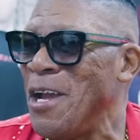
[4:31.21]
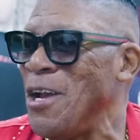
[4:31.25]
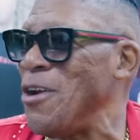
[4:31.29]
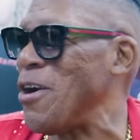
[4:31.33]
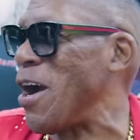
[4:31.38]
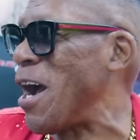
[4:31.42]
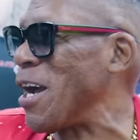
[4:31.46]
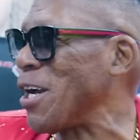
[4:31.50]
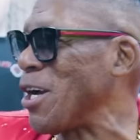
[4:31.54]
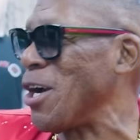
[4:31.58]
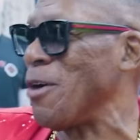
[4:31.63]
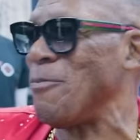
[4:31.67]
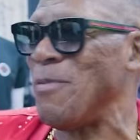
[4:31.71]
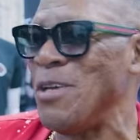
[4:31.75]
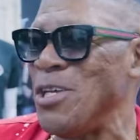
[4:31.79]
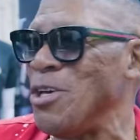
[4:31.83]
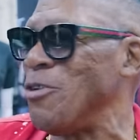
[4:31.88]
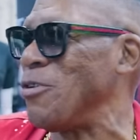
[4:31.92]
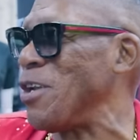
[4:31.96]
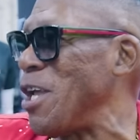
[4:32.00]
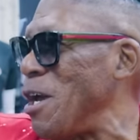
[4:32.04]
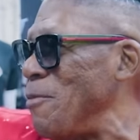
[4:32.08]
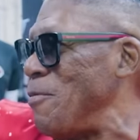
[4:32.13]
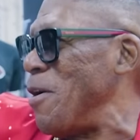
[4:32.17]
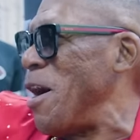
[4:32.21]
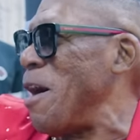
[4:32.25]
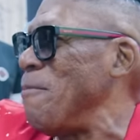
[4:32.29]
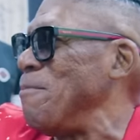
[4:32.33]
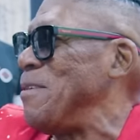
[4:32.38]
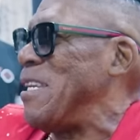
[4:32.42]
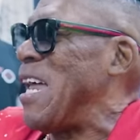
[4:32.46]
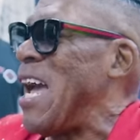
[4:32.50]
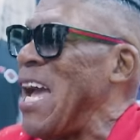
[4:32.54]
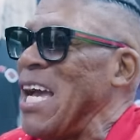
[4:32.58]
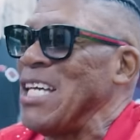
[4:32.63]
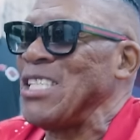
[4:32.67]
Here I come in your neighborhood,
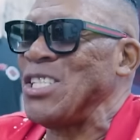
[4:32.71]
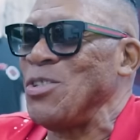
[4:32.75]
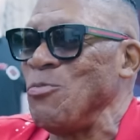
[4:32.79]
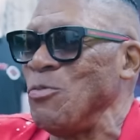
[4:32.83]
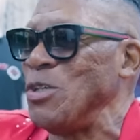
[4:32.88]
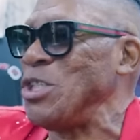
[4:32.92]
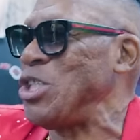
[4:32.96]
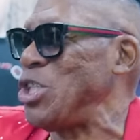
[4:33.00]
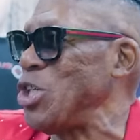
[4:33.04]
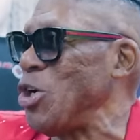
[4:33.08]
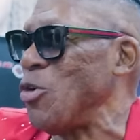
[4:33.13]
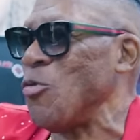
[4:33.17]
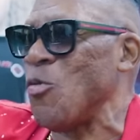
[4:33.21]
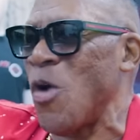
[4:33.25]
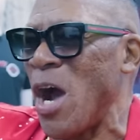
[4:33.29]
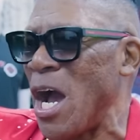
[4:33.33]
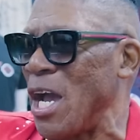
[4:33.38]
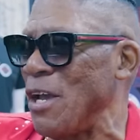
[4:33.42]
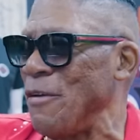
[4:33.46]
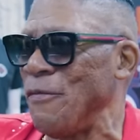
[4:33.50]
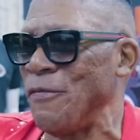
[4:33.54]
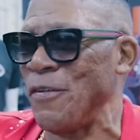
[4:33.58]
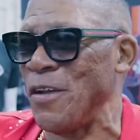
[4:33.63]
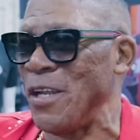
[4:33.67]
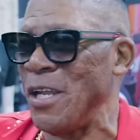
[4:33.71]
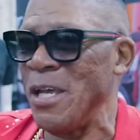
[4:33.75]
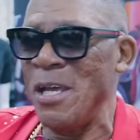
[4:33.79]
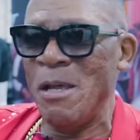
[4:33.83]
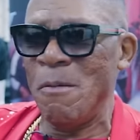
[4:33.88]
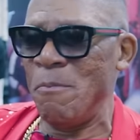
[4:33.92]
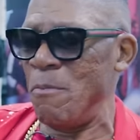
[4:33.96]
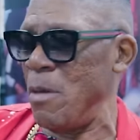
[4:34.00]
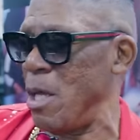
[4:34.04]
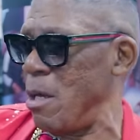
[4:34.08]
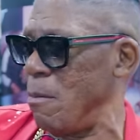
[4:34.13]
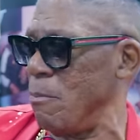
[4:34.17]
I'm dancing with your wife, and
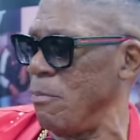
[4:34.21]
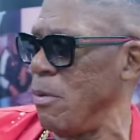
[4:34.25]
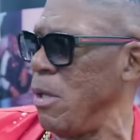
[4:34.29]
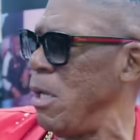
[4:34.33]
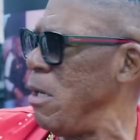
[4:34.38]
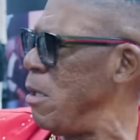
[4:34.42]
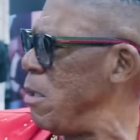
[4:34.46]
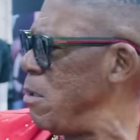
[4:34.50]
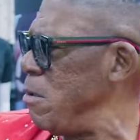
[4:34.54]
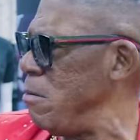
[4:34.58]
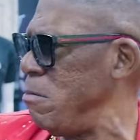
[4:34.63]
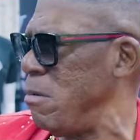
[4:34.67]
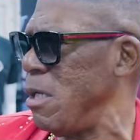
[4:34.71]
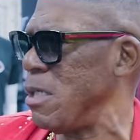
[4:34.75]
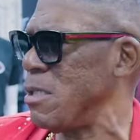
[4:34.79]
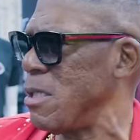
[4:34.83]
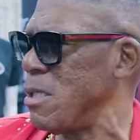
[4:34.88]
man, blood,